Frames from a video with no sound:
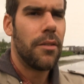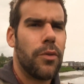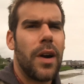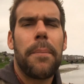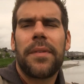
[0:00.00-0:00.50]

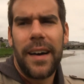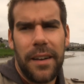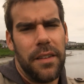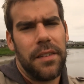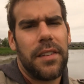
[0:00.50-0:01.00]

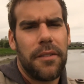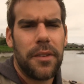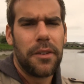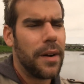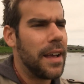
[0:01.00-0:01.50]
reptiles
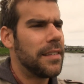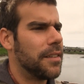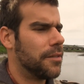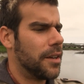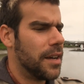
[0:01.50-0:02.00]
for the rest
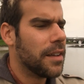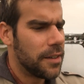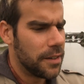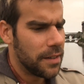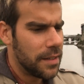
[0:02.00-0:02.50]
of
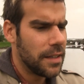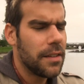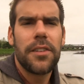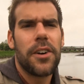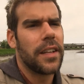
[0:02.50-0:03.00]
eternity. And
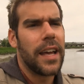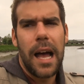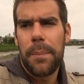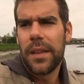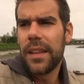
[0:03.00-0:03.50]
it's not going to
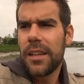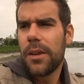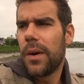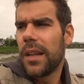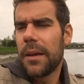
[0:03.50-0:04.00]
happen. You
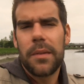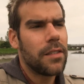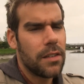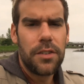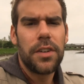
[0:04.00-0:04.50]
know what, like,
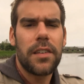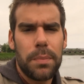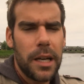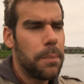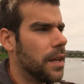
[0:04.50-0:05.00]
this is just
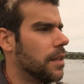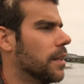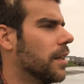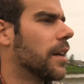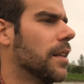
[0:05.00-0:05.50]
my
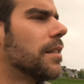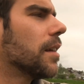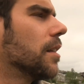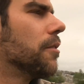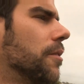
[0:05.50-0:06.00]
opinion, and I need to
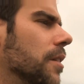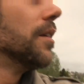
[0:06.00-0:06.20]
kind of